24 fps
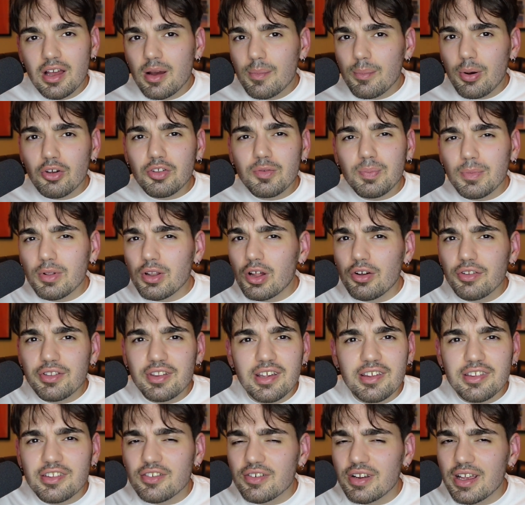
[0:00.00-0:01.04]
Post Malone's
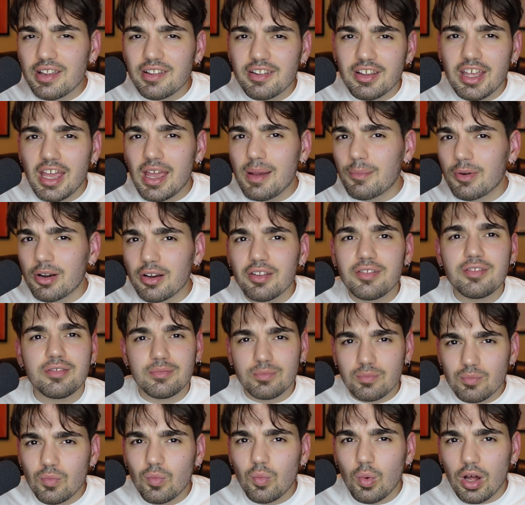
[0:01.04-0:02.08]
history as a gamer is
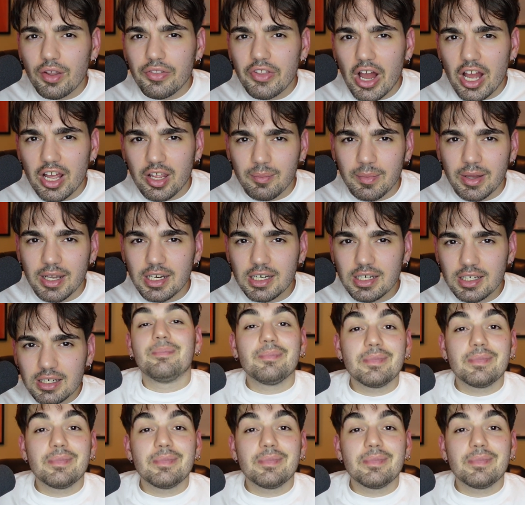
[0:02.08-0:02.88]
well documented.